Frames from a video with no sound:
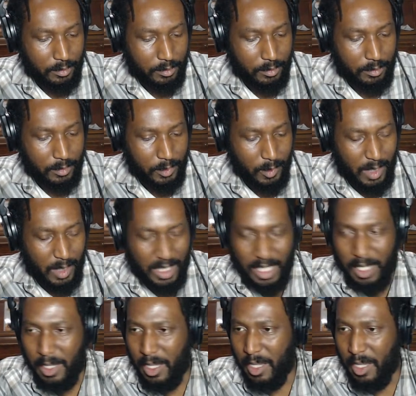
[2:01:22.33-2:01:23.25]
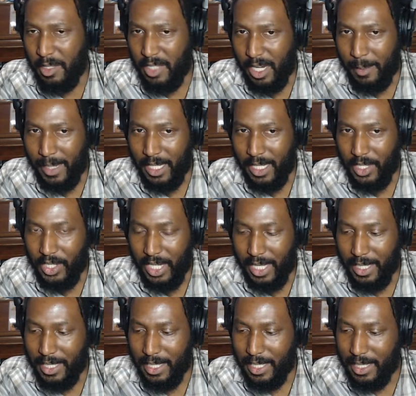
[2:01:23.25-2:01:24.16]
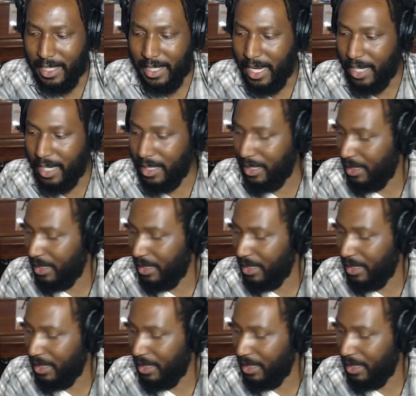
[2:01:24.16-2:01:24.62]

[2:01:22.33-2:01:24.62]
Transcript: What you talk about the jealous thing?